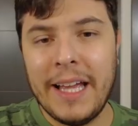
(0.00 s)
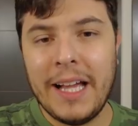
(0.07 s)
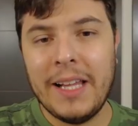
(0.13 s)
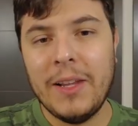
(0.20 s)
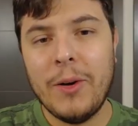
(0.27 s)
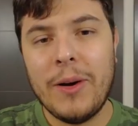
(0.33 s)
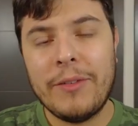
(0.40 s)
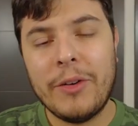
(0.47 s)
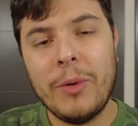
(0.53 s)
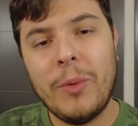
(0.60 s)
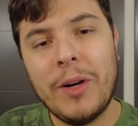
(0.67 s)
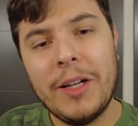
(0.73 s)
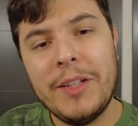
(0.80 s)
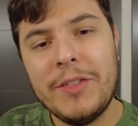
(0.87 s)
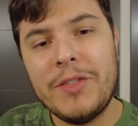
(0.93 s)
Hello,
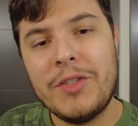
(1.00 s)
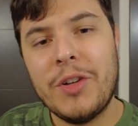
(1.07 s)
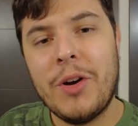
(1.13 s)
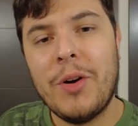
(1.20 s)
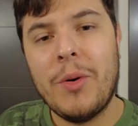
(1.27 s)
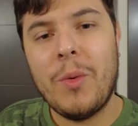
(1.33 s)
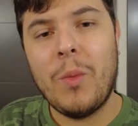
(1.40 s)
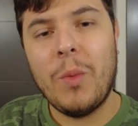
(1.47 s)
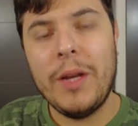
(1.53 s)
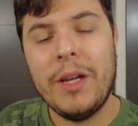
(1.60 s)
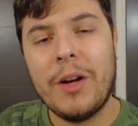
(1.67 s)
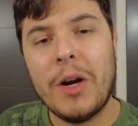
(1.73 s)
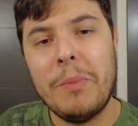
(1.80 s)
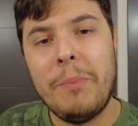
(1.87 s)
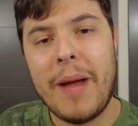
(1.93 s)
everyone. So we
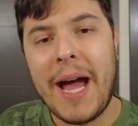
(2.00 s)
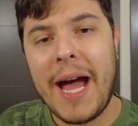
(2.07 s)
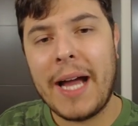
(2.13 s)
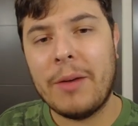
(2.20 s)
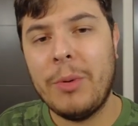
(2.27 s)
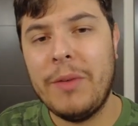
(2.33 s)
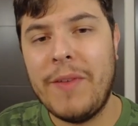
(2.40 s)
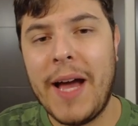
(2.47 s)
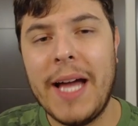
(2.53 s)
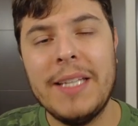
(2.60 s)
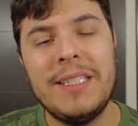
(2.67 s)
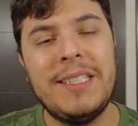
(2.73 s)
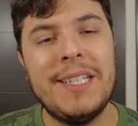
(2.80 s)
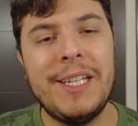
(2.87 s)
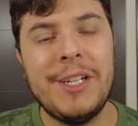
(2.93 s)
are back. We've
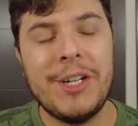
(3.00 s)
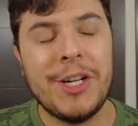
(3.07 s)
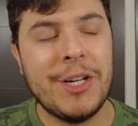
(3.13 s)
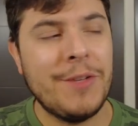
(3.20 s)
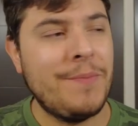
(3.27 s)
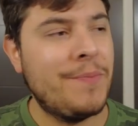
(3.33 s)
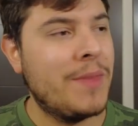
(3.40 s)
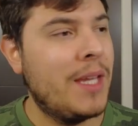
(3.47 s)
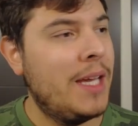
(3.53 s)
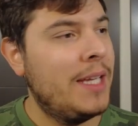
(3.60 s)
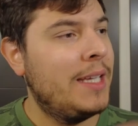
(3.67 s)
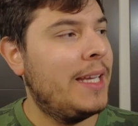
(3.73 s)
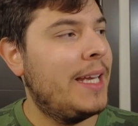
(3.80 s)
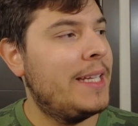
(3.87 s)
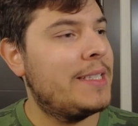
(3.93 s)
had dinner.
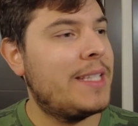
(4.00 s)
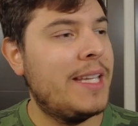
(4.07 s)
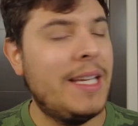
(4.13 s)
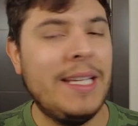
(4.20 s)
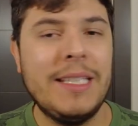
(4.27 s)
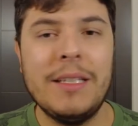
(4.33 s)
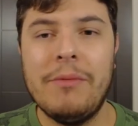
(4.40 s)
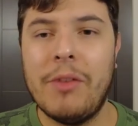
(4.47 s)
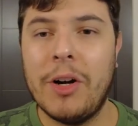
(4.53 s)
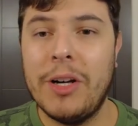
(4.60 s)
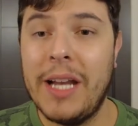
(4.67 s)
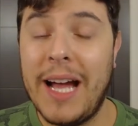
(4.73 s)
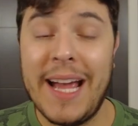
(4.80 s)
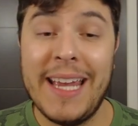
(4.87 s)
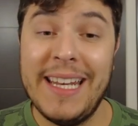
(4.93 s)
It's the end of our
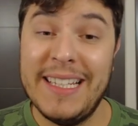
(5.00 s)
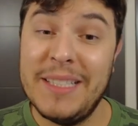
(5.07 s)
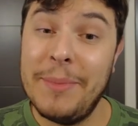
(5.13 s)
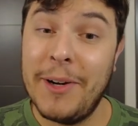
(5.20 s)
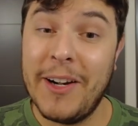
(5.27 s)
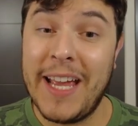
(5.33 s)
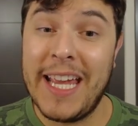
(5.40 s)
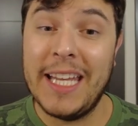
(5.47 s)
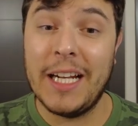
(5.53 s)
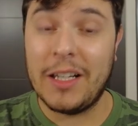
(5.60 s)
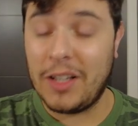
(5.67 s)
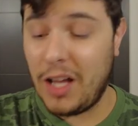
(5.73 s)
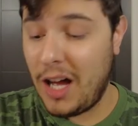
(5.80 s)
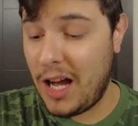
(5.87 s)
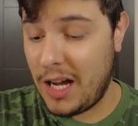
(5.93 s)
night. It's about eight
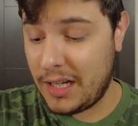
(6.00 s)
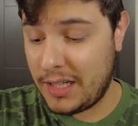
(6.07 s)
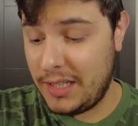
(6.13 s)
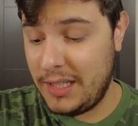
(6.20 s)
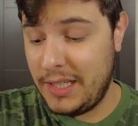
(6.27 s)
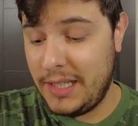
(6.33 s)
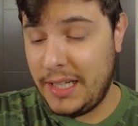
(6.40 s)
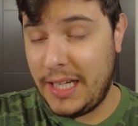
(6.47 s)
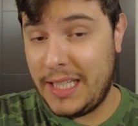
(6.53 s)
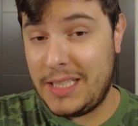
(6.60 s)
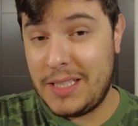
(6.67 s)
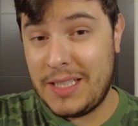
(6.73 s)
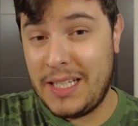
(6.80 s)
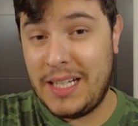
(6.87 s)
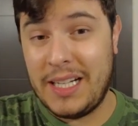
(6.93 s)
o'clock.
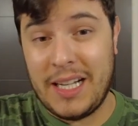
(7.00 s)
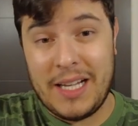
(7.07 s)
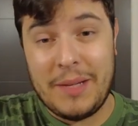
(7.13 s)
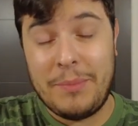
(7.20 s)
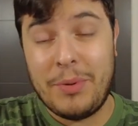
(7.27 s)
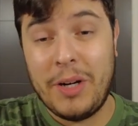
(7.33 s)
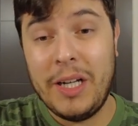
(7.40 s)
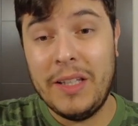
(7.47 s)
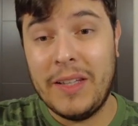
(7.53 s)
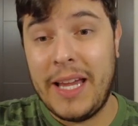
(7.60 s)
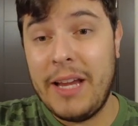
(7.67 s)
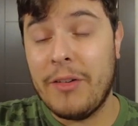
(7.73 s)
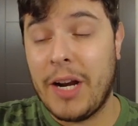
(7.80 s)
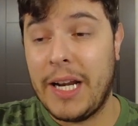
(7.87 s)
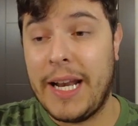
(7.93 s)
It's uh, pretty
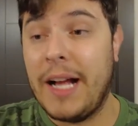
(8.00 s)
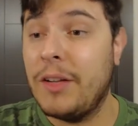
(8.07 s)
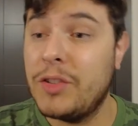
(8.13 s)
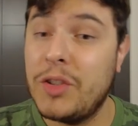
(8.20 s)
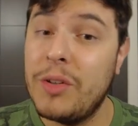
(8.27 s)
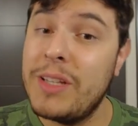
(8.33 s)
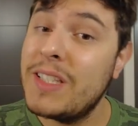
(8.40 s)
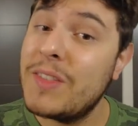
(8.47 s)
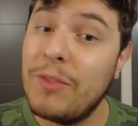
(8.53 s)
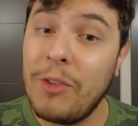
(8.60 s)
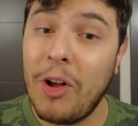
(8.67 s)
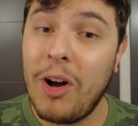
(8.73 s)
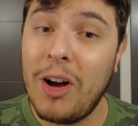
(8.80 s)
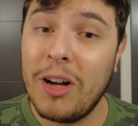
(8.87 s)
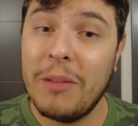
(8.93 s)
late right now. So this
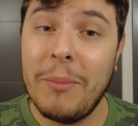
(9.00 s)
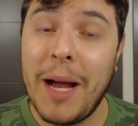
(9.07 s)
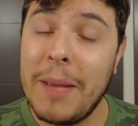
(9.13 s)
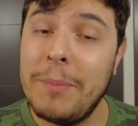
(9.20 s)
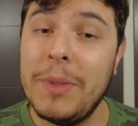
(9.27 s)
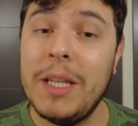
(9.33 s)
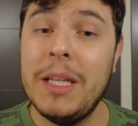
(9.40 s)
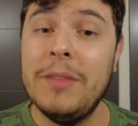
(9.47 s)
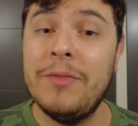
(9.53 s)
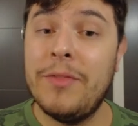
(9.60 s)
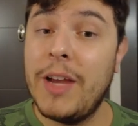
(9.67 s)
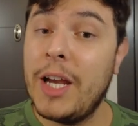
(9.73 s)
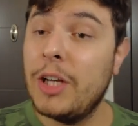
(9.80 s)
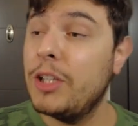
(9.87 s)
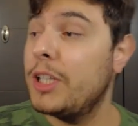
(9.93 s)
vlog might be
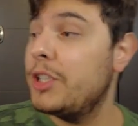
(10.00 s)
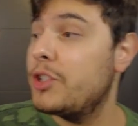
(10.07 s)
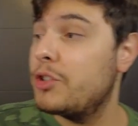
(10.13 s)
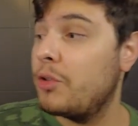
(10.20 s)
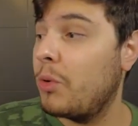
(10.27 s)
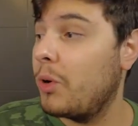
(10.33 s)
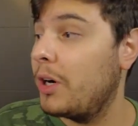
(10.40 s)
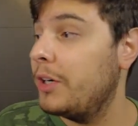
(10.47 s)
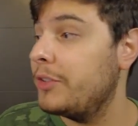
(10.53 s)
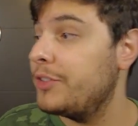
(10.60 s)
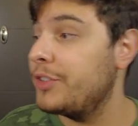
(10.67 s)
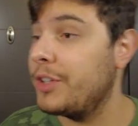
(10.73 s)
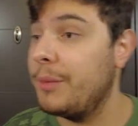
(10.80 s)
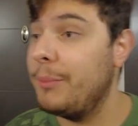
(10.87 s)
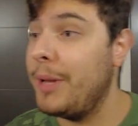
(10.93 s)
fairly
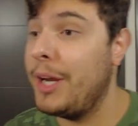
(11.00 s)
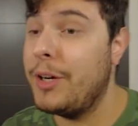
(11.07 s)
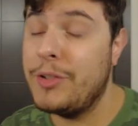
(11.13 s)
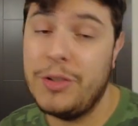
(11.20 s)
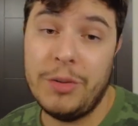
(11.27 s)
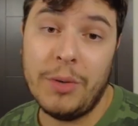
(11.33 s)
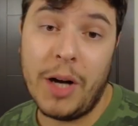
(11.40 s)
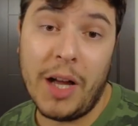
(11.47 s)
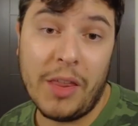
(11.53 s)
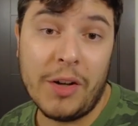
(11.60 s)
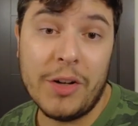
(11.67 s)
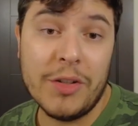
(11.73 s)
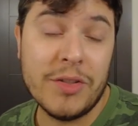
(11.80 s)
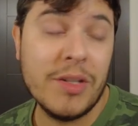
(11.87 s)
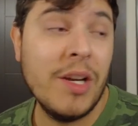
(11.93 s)
short compared to
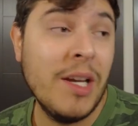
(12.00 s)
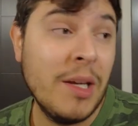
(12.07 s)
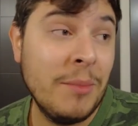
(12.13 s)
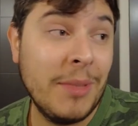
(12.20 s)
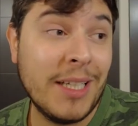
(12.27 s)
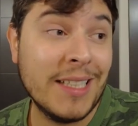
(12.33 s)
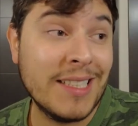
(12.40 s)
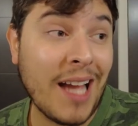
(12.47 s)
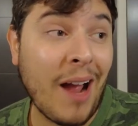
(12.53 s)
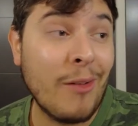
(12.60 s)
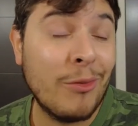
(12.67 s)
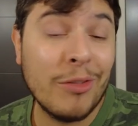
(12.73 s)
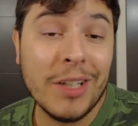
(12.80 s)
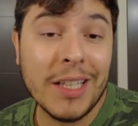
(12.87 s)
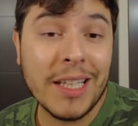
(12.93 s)
others because I
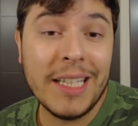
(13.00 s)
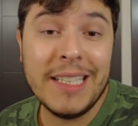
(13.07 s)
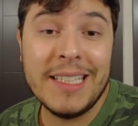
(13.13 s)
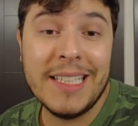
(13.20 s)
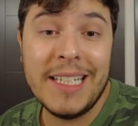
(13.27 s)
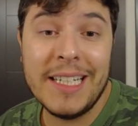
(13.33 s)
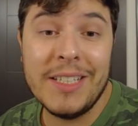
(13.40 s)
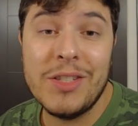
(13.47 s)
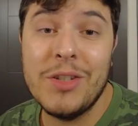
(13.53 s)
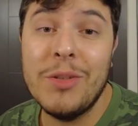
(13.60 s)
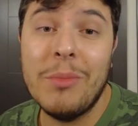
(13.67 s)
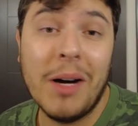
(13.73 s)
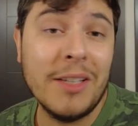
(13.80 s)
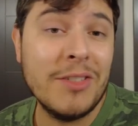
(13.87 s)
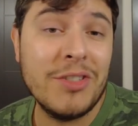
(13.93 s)
really didn't
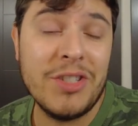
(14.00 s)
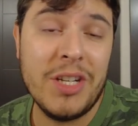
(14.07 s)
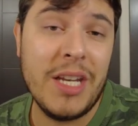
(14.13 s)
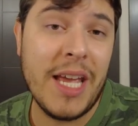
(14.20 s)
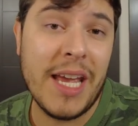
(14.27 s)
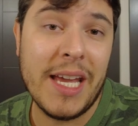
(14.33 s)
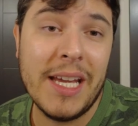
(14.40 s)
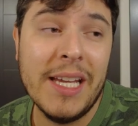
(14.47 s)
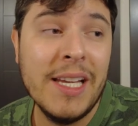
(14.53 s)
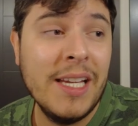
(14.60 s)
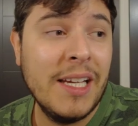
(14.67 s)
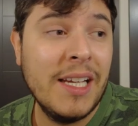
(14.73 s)
do much today.